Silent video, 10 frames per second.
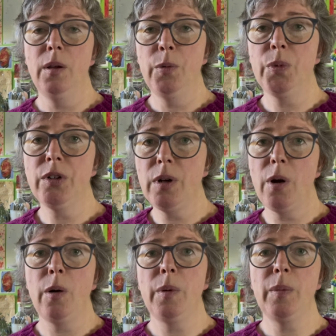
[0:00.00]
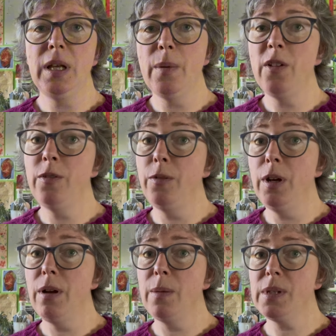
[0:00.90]
Probably about 50
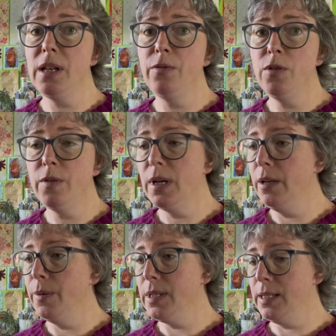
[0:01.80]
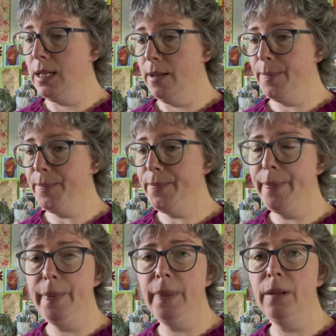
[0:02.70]
grams left over, I would say.
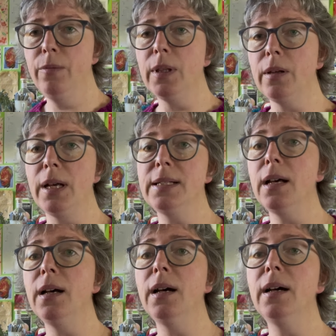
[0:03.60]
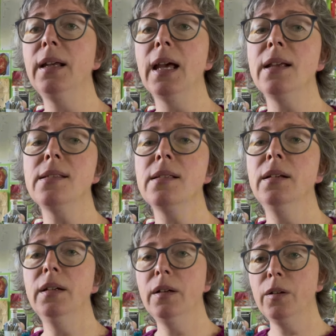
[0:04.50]
With a guess.
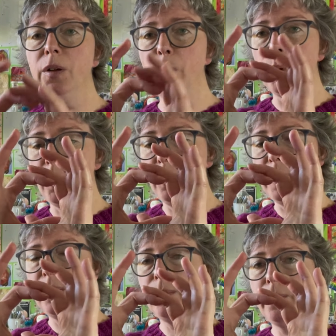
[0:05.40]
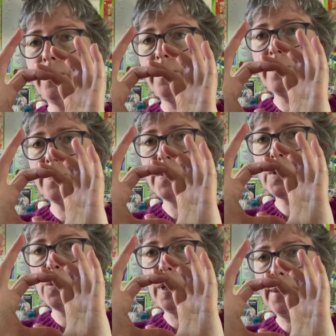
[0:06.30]
Got a ball about
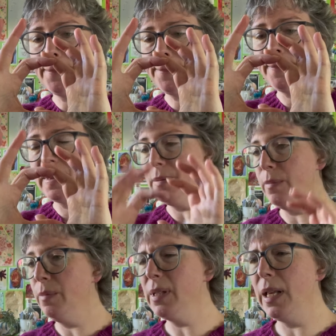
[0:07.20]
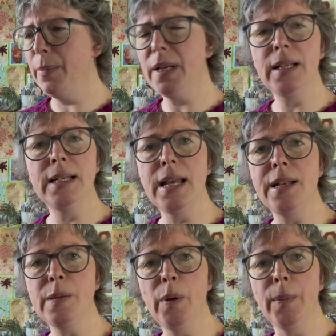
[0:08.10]
so big. Slightly bigger than a
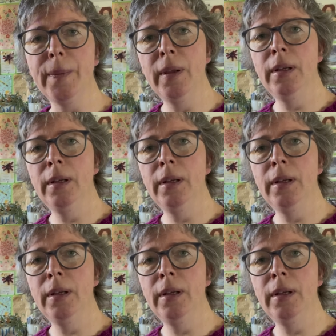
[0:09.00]
tennis ball.